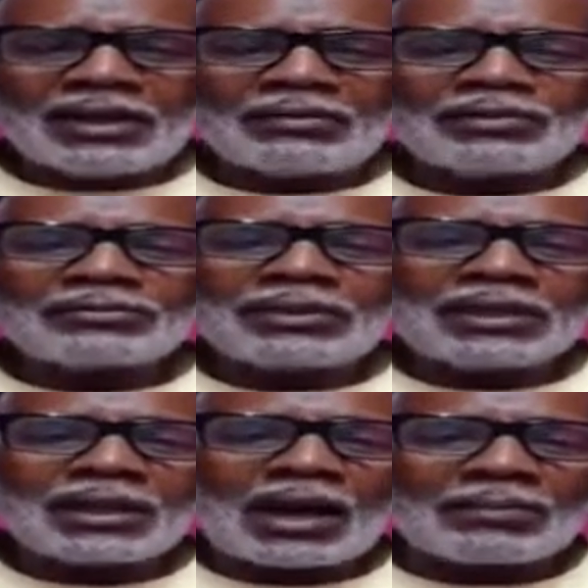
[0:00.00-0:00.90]
It was
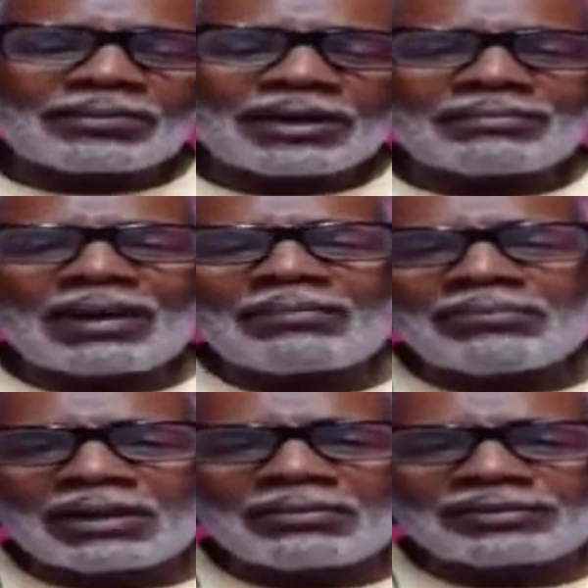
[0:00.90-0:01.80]
being operated by
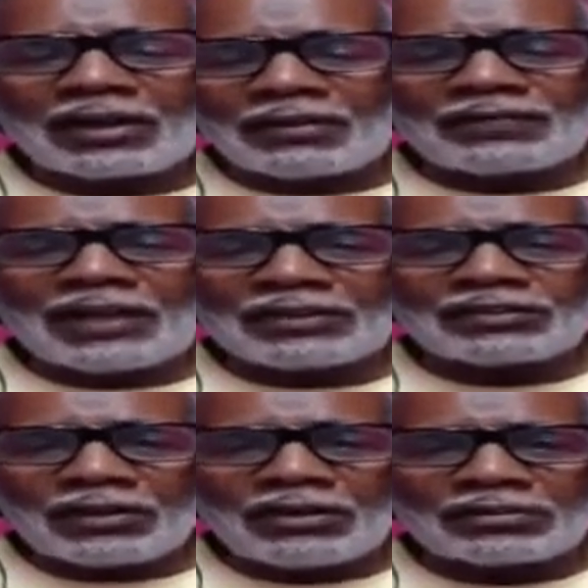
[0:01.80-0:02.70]
members of
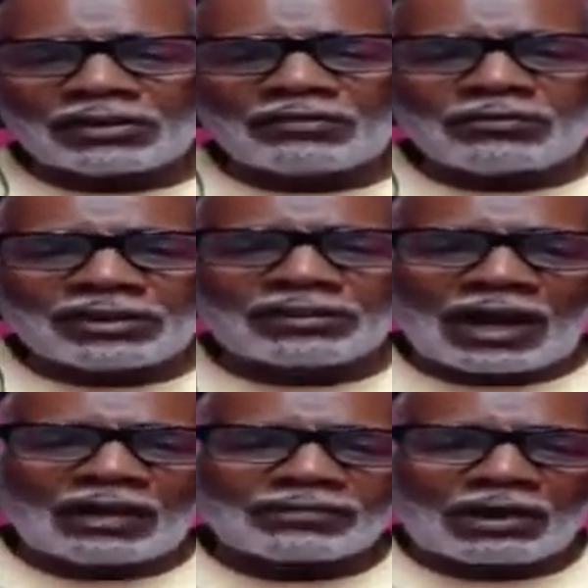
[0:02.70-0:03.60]
that church, of which
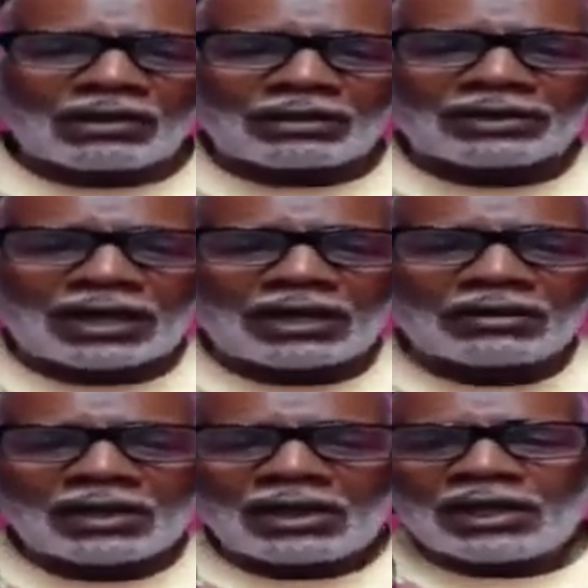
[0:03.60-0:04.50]
I've called out.